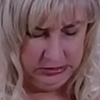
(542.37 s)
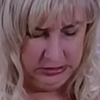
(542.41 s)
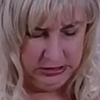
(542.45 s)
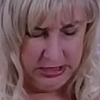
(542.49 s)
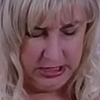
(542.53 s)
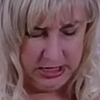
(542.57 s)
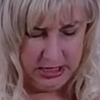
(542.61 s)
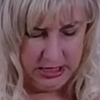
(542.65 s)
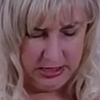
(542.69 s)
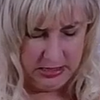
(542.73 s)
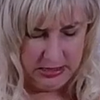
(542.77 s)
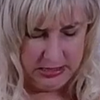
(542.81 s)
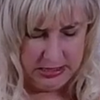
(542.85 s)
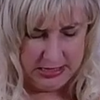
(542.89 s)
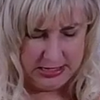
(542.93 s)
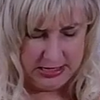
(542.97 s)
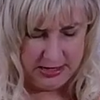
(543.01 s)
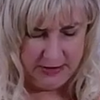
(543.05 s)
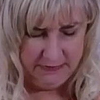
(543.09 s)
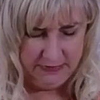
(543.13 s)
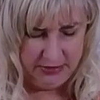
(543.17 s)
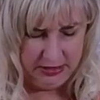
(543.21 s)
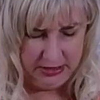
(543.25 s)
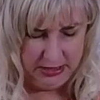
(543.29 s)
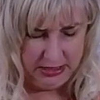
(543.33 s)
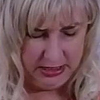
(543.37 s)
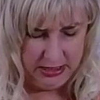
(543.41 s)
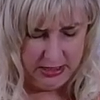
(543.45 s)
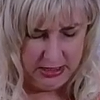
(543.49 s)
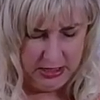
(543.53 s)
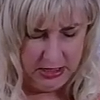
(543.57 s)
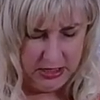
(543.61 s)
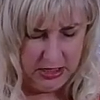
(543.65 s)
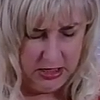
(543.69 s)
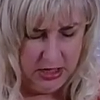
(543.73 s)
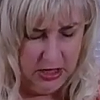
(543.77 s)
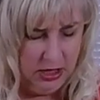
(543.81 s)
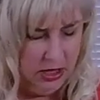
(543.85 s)
Yeah, definitely.
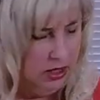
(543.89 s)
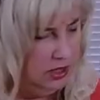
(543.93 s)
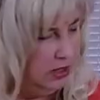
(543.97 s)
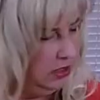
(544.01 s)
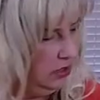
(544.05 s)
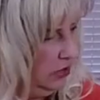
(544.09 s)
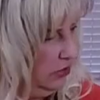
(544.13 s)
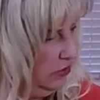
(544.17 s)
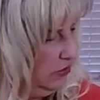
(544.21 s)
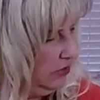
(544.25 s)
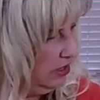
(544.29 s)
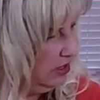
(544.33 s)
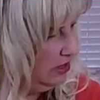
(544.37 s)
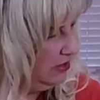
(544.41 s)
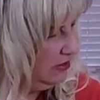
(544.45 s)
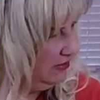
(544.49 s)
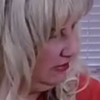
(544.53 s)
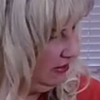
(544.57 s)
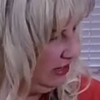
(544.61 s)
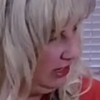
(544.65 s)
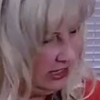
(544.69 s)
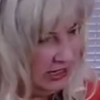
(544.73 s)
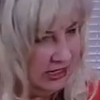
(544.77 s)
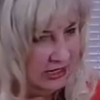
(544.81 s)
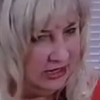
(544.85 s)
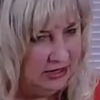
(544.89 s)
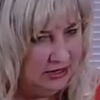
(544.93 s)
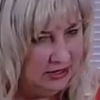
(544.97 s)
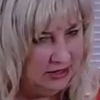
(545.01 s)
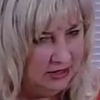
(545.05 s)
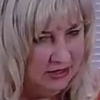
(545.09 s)
You can sit.